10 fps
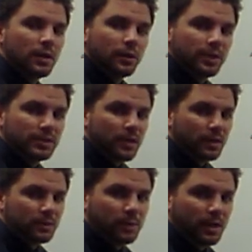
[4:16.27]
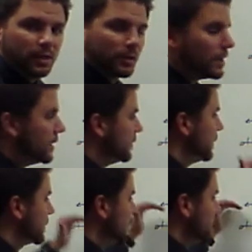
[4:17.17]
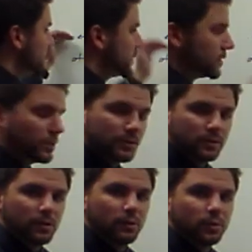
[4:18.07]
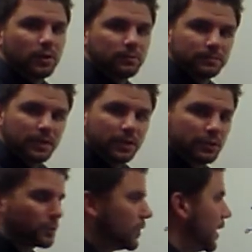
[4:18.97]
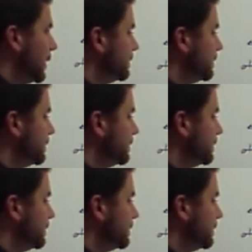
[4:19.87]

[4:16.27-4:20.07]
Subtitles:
we had talked about this has a zero slope. Well, here's why.